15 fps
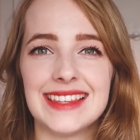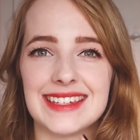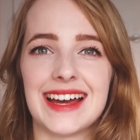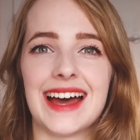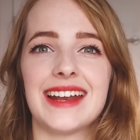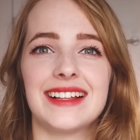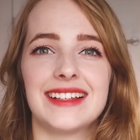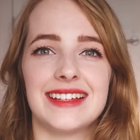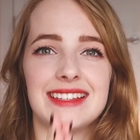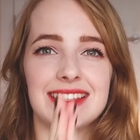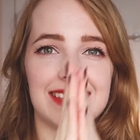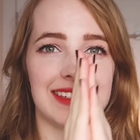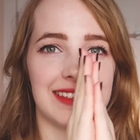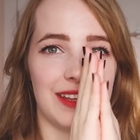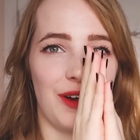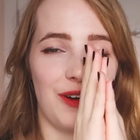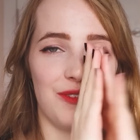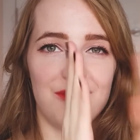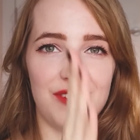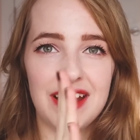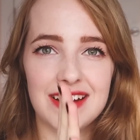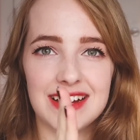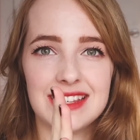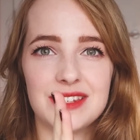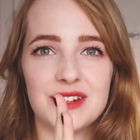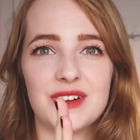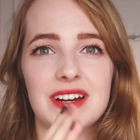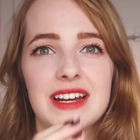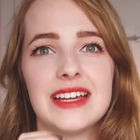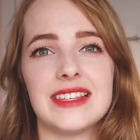The title is On Fairy
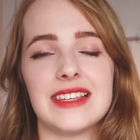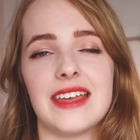Stories,